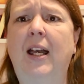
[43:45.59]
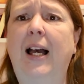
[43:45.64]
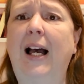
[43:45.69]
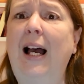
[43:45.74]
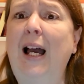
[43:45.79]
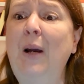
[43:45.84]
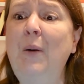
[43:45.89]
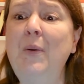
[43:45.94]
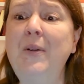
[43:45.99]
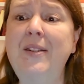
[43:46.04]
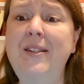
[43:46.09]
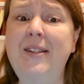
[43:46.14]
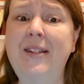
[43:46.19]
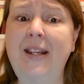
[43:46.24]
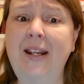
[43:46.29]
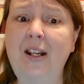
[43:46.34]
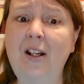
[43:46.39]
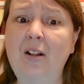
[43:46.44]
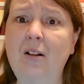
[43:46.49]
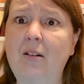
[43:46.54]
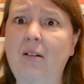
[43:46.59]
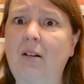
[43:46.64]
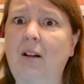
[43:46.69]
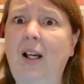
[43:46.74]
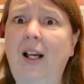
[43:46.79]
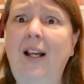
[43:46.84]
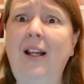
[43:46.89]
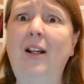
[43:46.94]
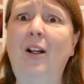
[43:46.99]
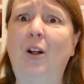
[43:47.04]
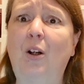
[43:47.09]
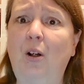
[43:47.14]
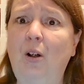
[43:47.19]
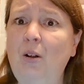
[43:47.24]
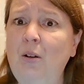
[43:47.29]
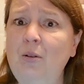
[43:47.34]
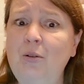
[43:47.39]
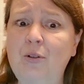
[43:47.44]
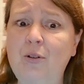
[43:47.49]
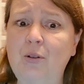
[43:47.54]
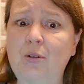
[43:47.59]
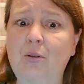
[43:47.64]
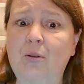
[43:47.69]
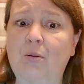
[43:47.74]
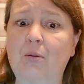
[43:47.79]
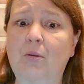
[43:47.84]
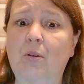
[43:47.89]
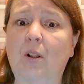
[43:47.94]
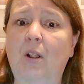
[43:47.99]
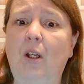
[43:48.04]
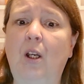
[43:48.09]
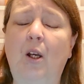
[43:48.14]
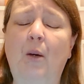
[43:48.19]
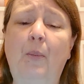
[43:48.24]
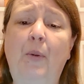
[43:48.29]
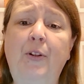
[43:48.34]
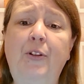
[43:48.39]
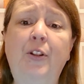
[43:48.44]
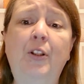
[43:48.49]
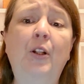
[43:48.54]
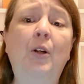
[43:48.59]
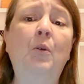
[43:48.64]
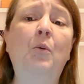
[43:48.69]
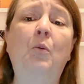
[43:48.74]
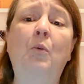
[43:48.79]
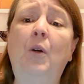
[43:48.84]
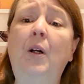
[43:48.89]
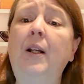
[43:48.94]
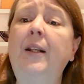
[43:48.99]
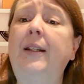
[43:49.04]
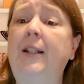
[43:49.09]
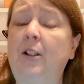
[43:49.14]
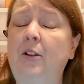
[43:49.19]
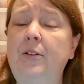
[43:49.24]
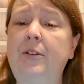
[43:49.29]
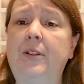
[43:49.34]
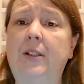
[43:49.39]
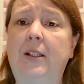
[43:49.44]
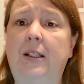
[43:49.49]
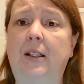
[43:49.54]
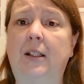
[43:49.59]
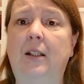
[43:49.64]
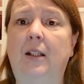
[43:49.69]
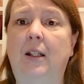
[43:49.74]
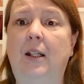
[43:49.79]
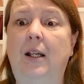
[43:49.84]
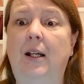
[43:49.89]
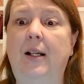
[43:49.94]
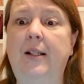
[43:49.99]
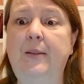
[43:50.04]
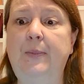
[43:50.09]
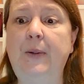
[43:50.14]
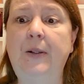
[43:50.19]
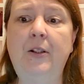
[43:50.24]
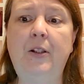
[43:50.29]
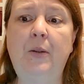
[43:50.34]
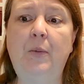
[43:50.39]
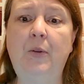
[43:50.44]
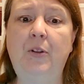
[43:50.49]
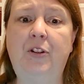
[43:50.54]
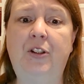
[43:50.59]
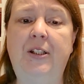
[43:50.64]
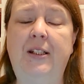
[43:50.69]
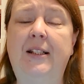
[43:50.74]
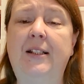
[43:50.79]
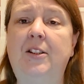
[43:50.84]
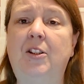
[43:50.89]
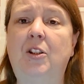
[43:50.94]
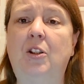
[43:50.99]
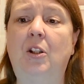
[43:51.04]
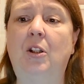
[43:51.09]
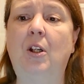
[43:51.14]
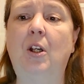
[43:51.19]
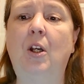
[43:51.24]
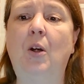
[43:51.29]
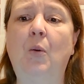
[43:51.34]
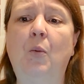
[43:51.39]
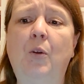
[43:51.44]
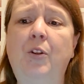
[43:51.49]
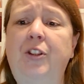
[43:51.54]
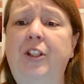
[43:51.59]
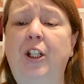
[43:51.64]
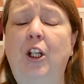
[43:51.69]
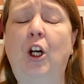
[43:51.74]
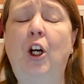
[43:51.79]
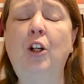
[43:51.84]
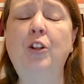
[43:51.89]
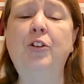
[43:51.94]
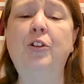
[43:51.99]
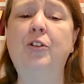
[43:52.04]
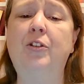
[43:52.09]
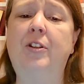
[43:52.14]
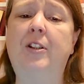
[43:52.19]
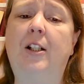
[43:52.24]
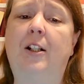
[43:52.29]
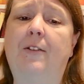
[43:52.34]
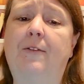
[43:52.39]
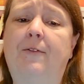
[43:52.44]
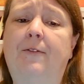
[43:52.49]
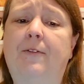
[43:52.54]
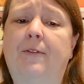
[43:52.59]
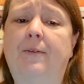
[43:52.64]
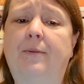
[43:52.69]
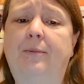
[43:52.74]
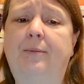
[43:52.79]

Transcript: I was there. I heard you. But you don't want Kilty, especially when she gets when she hurts herself.